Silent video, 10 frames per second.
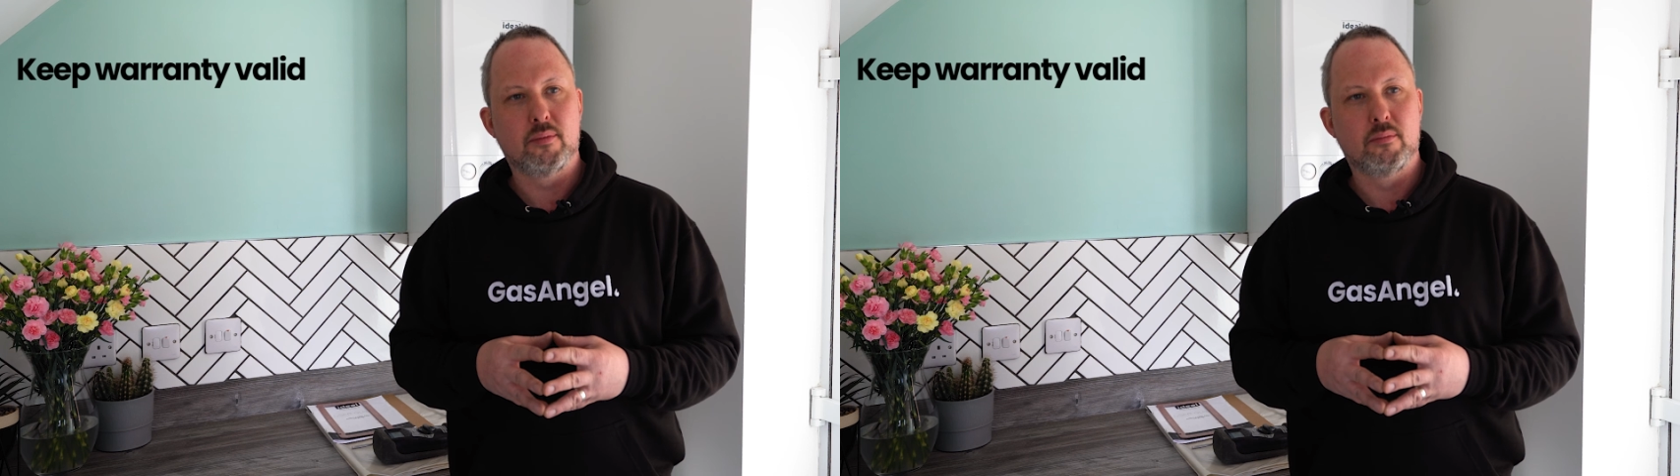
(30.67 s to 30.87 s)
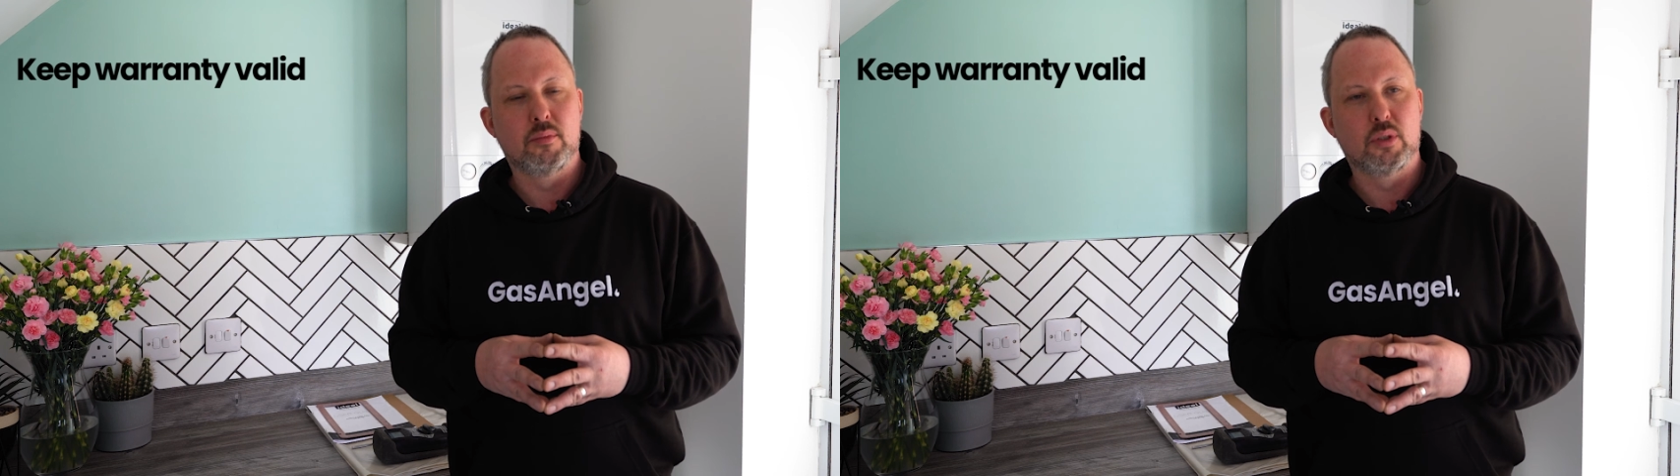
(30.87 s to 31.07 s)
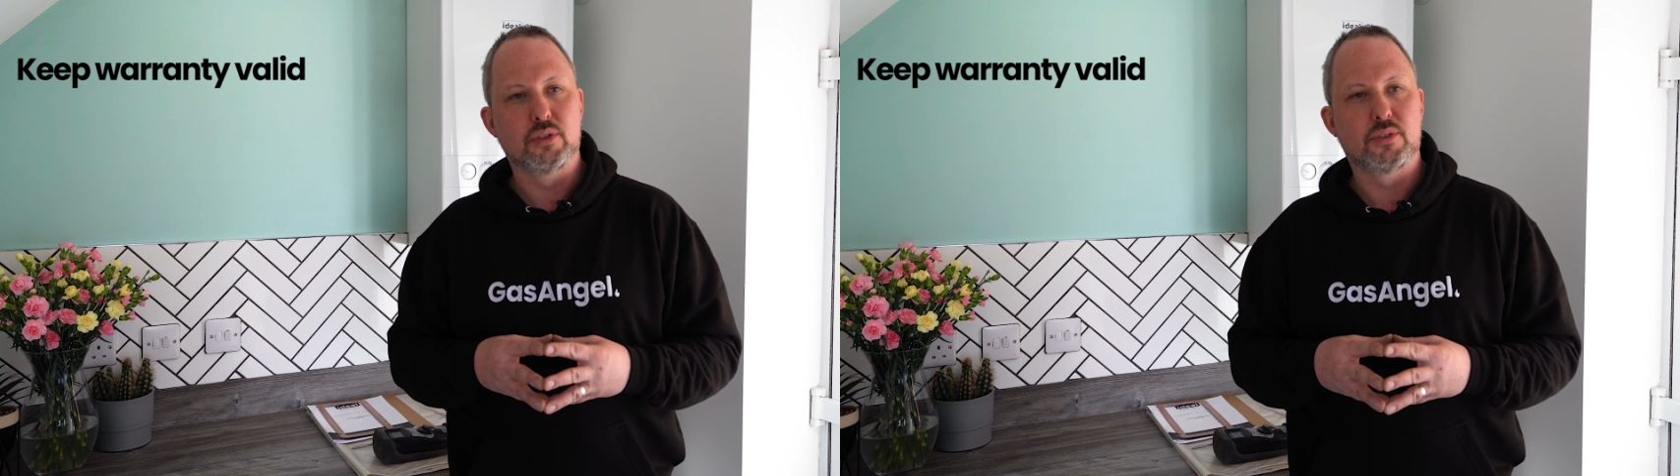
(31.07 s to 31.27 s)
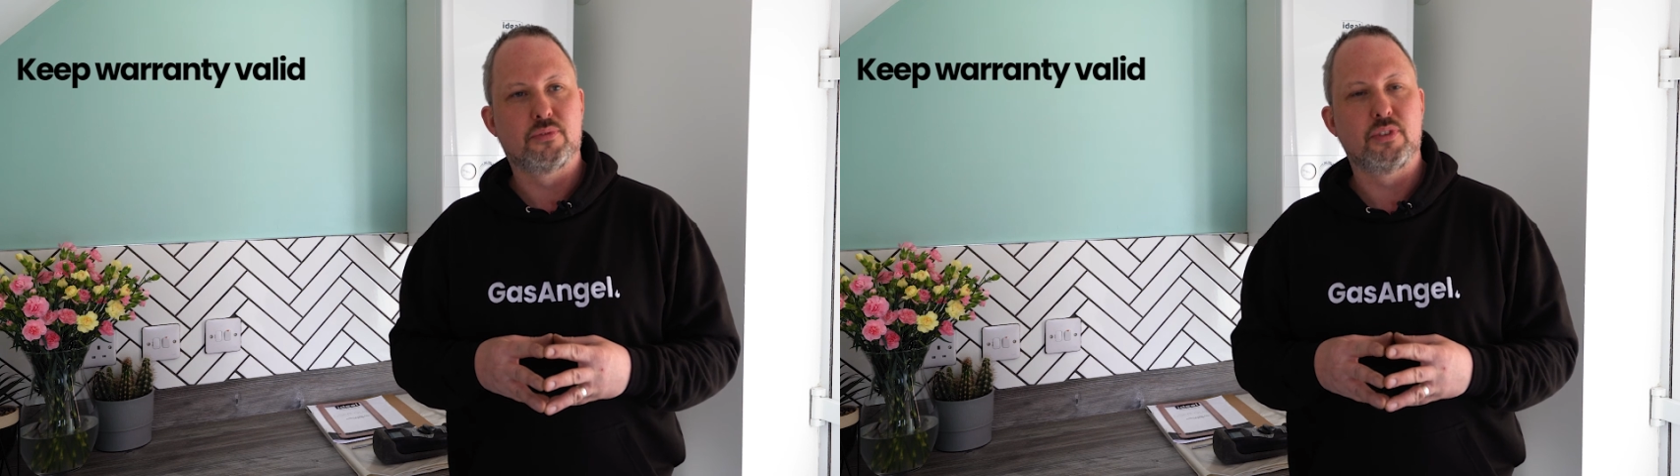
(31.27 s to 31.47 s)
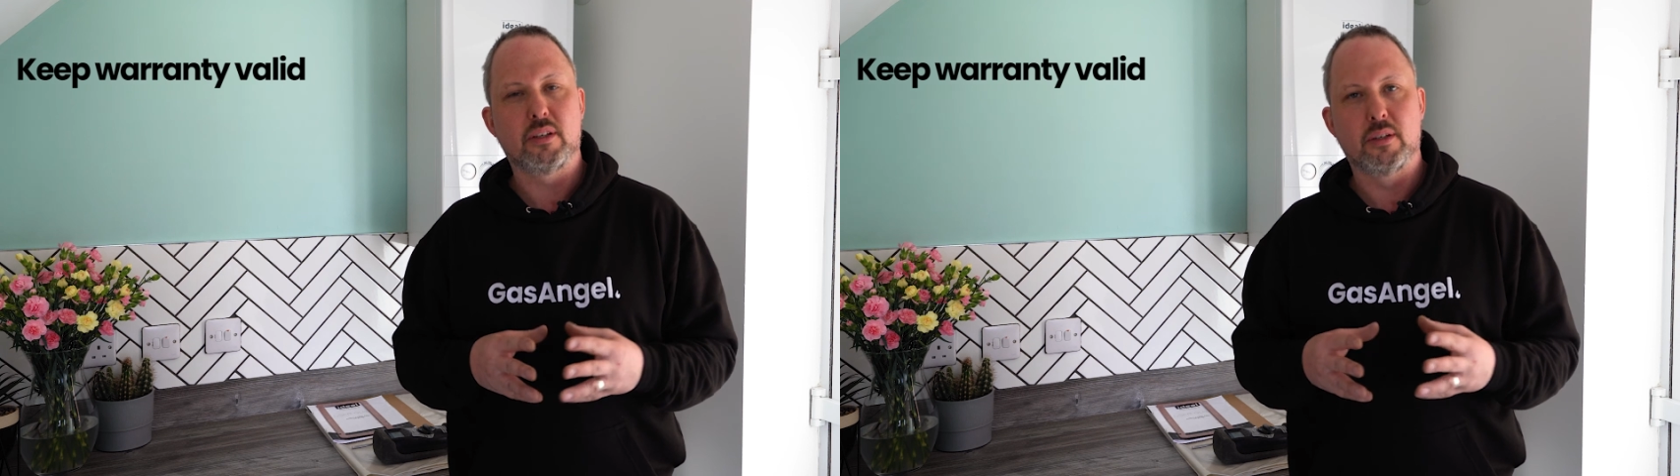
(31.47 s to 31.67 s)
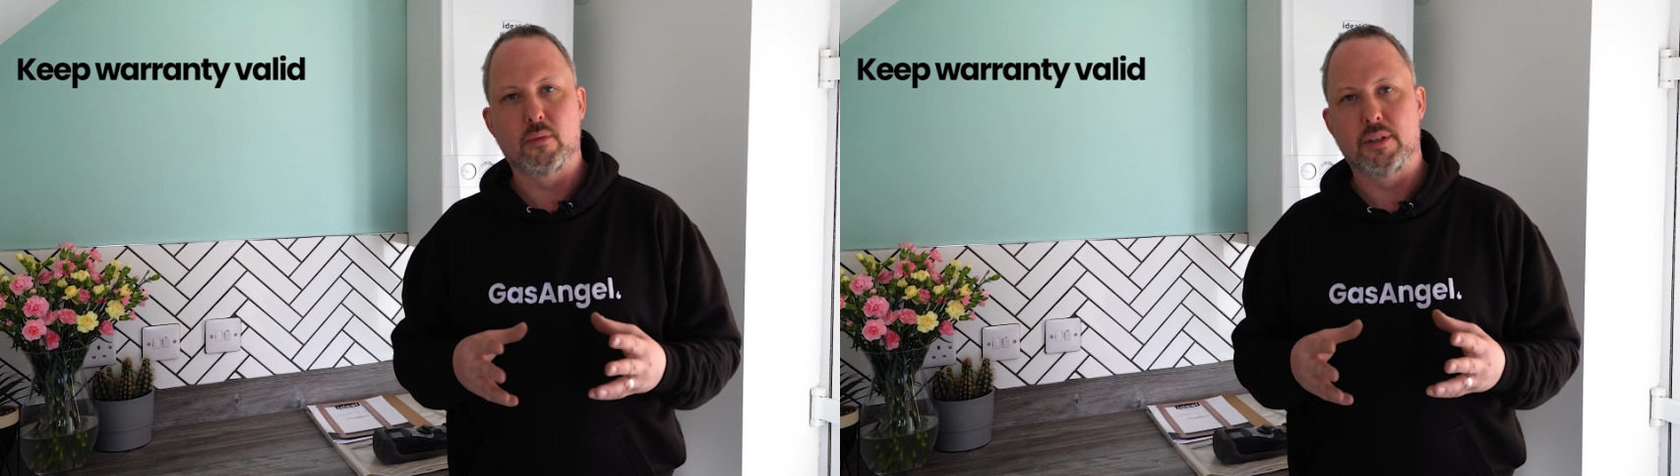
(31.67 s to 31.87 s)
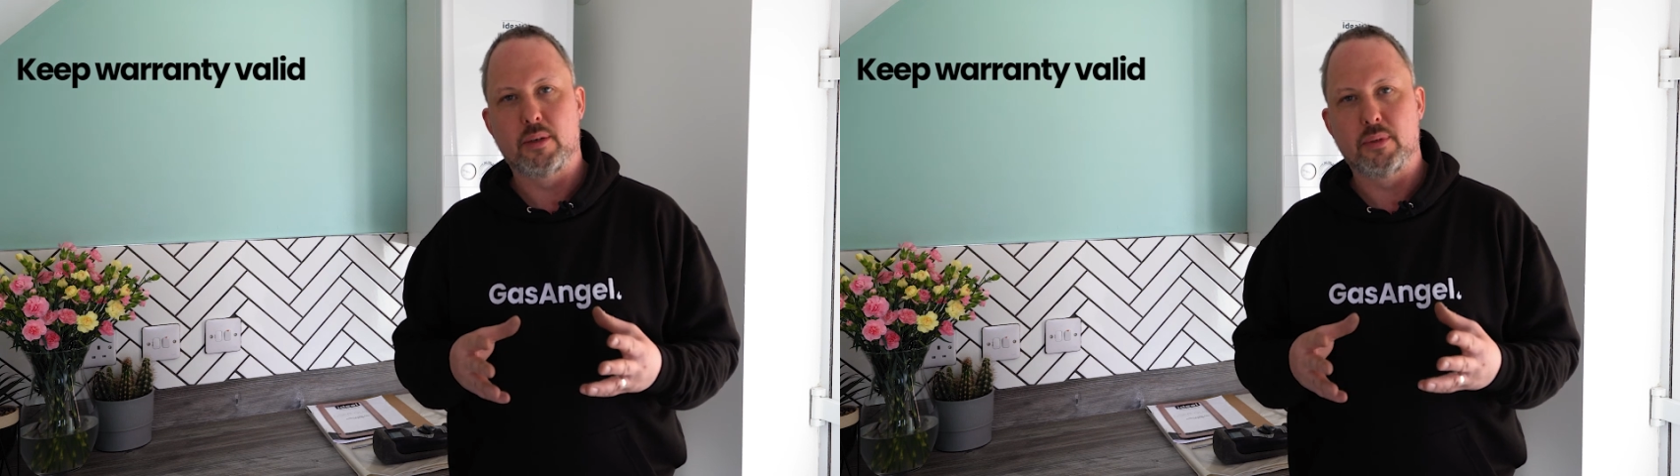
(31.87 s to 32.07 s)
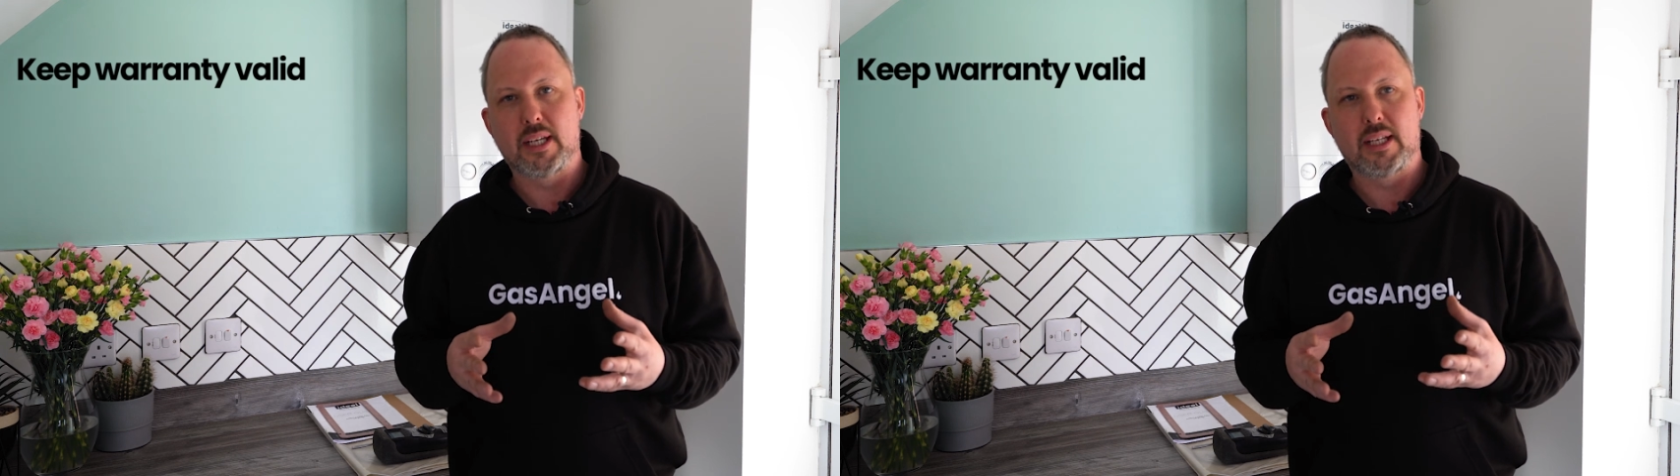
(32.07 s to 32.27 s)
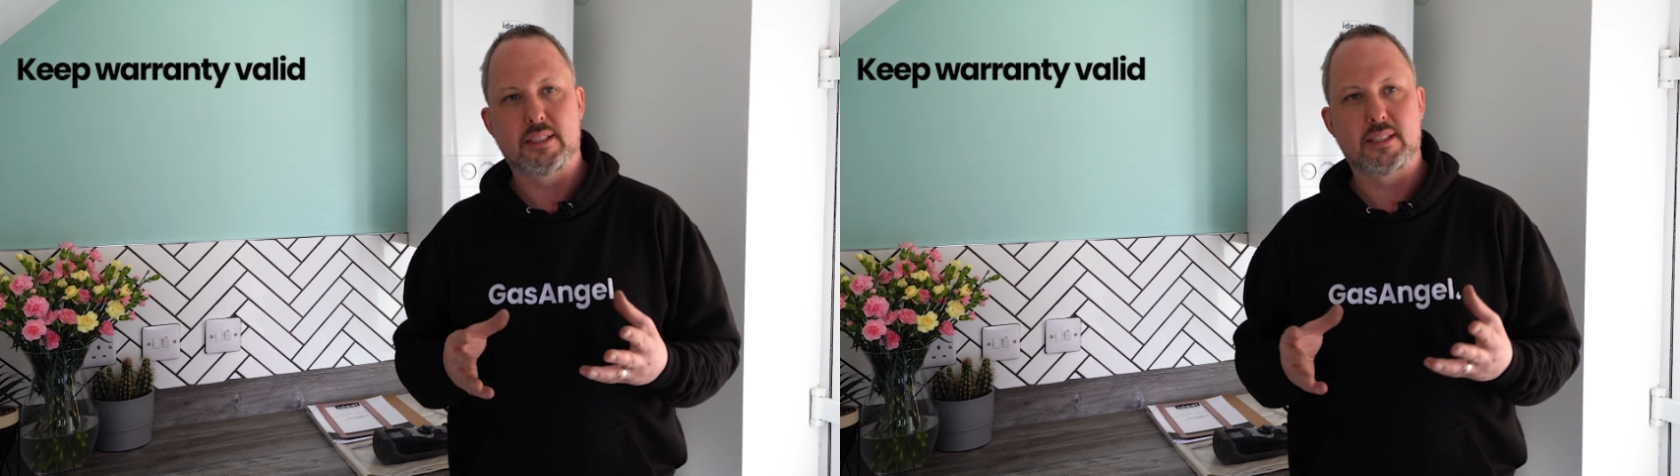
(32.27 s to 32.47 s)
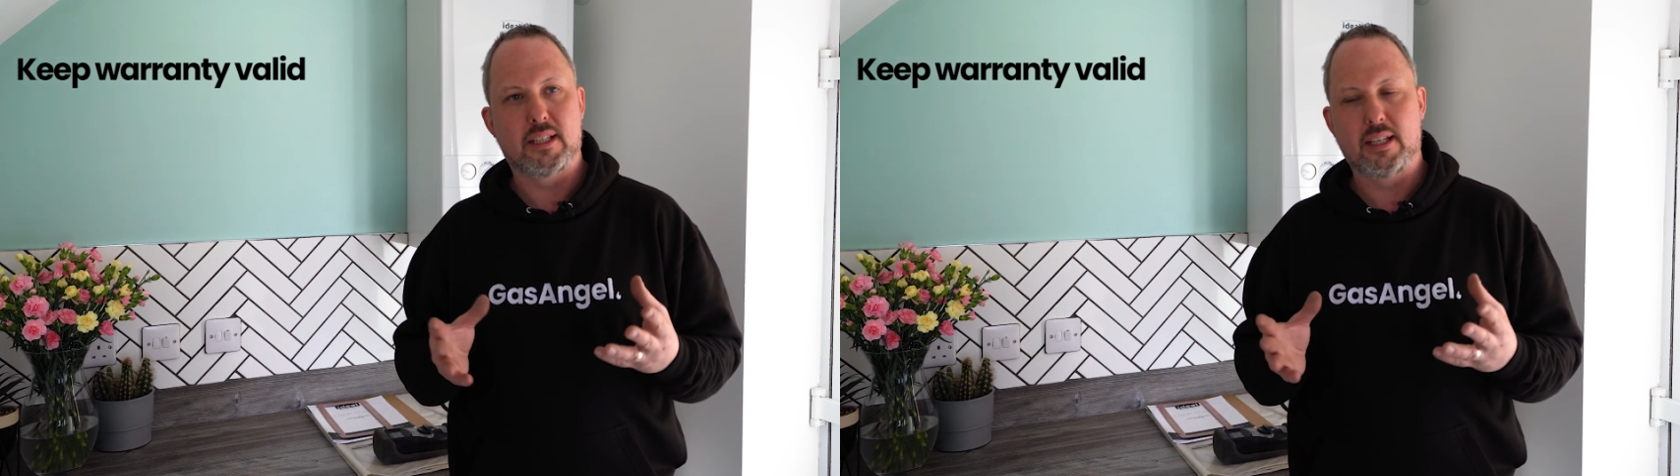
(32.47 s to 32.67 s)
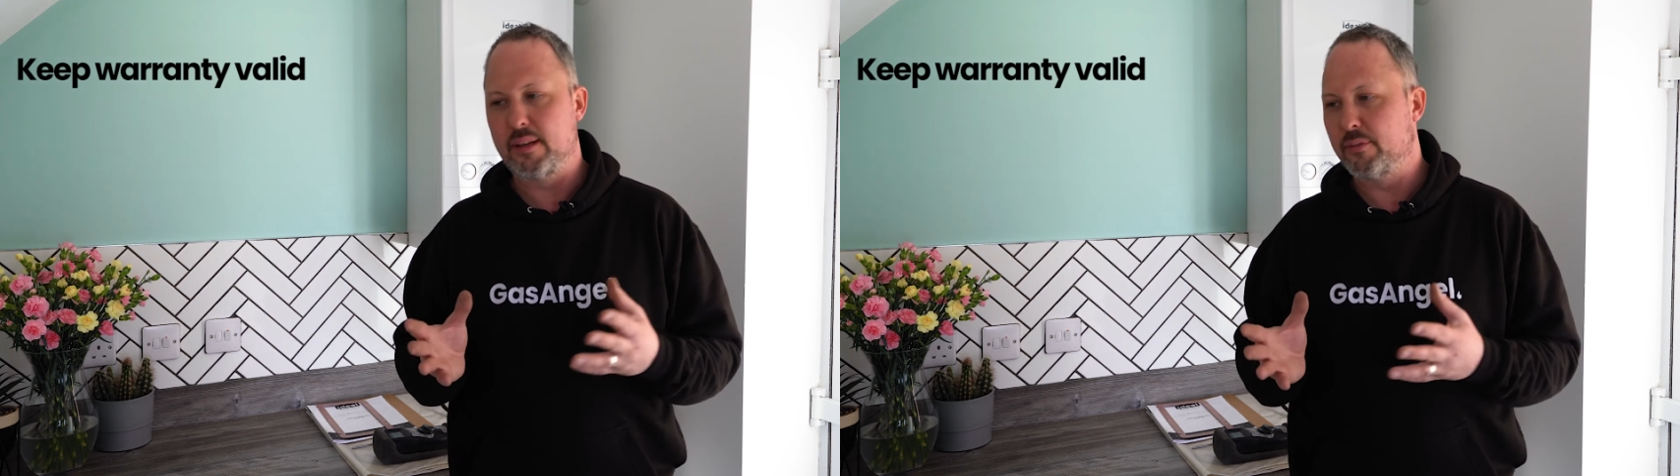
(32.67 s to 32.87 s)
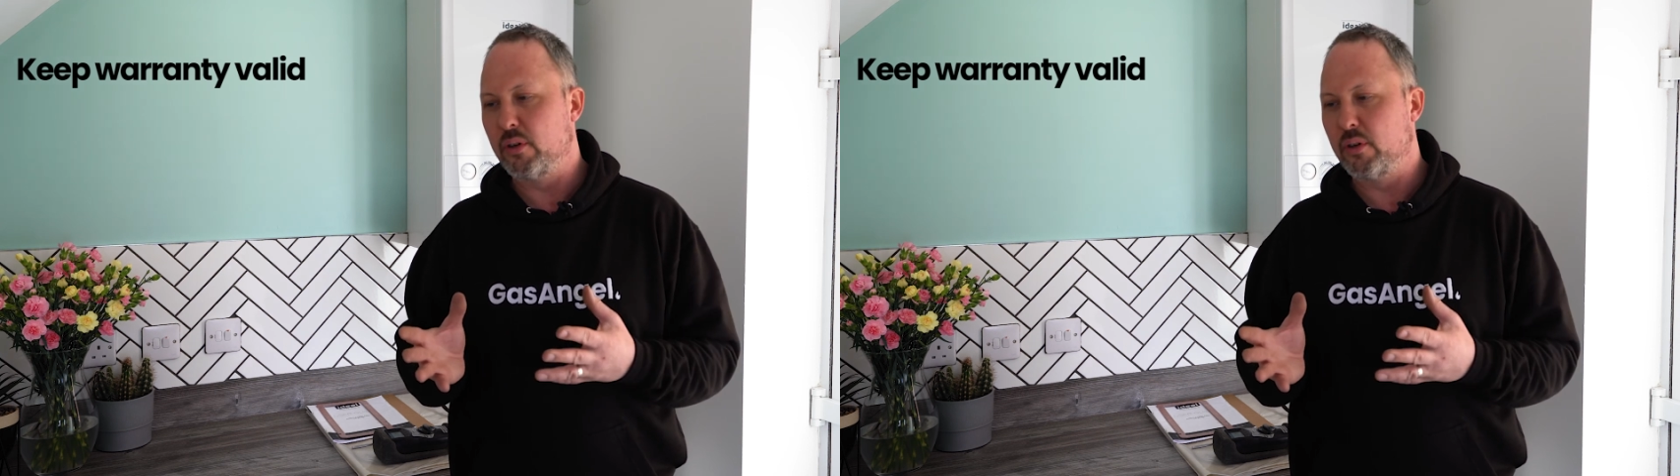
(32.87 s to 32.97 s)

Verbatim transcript: most frequent one that we we'll get uh,